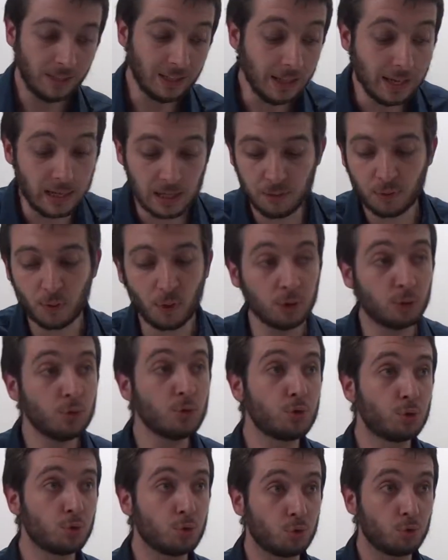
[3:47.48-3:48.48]
And if you want to
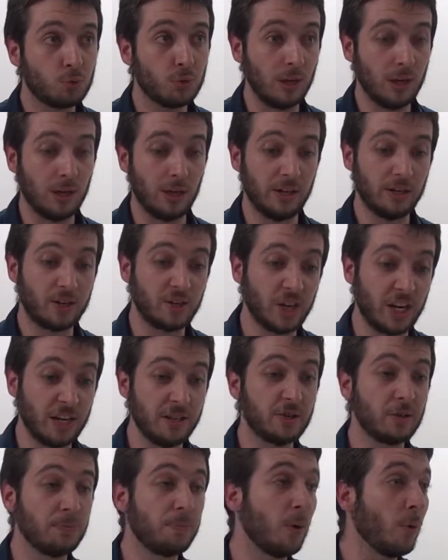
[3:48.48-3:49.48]

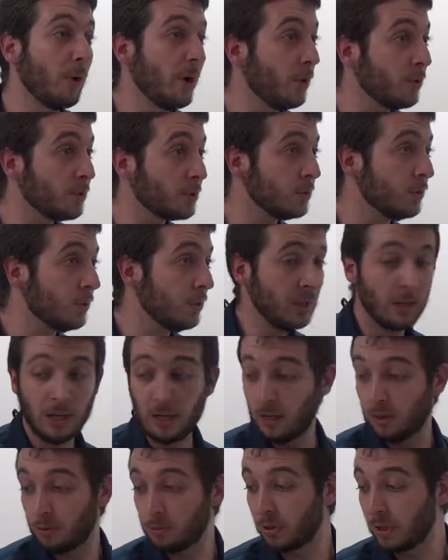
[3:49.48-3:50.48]
change the power also,
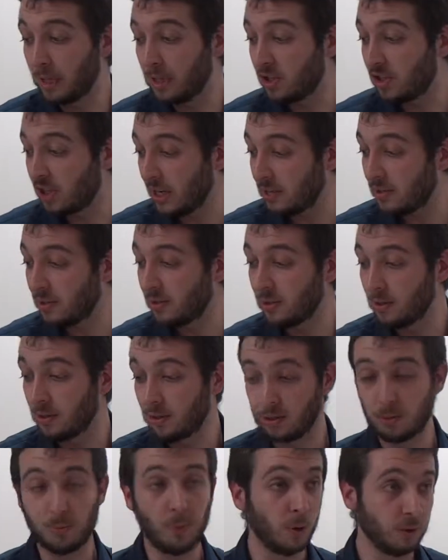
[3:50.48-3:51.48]
you can change
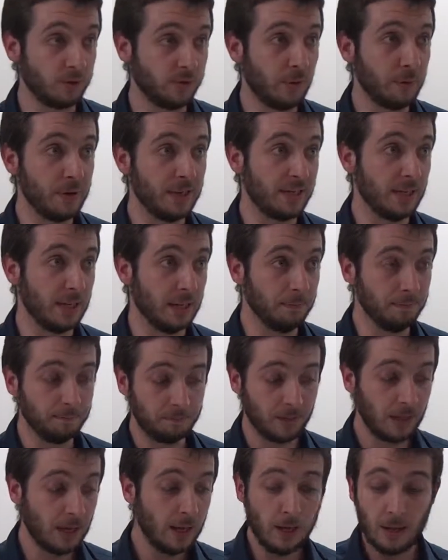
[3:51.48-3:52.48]
the bolt very easily.
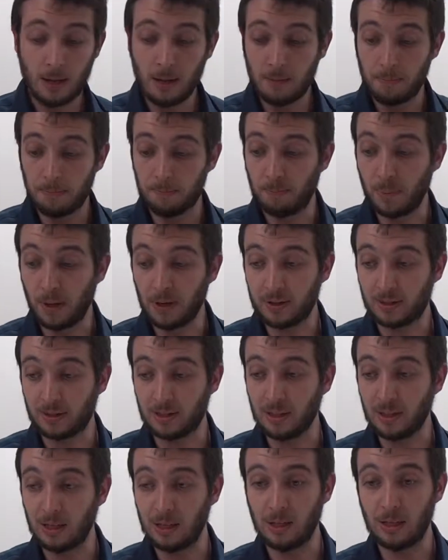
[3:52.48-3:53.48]

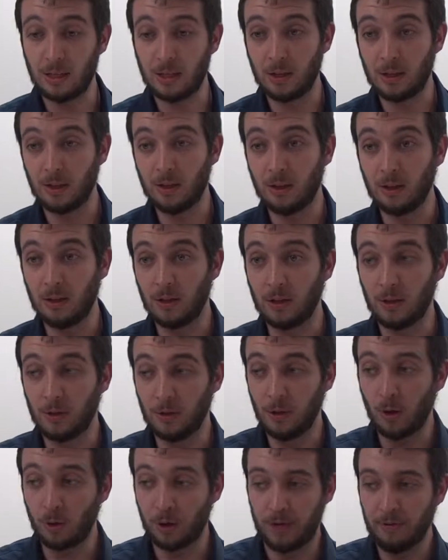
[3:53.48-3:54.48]
But
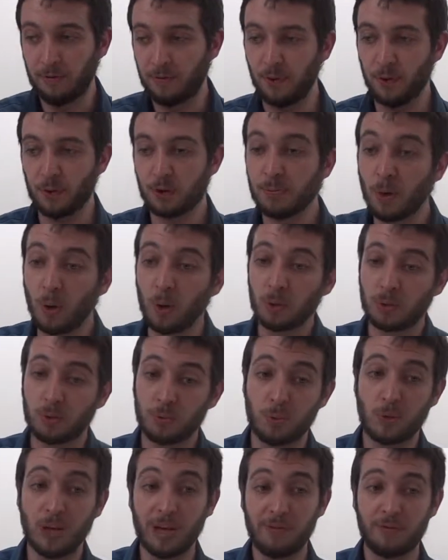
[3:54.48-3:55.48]
okay, for the bolt
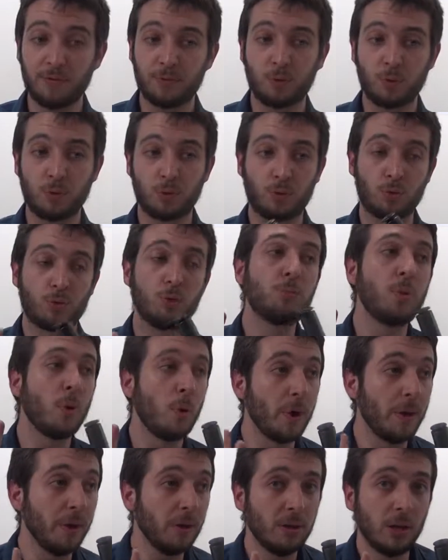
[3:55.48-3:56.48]
we have 2
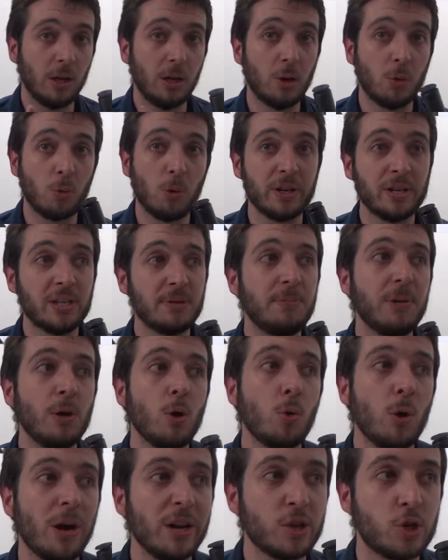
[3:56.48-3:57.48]
power. One is
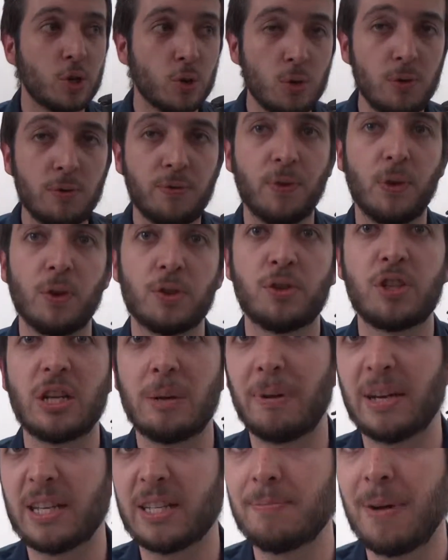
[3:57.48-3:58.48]
below 1 joule for the
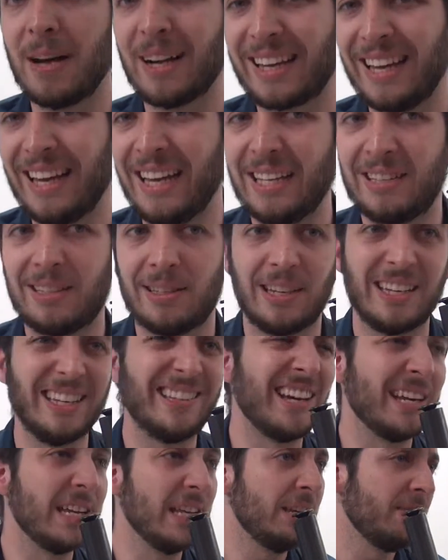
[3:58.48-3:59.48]
Japanese market,
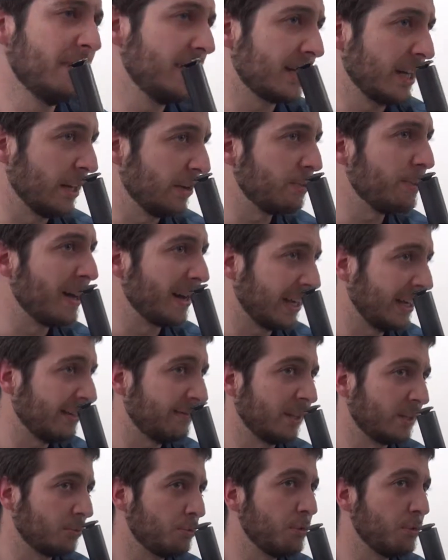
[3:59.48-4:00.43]
Italy, this kind of market that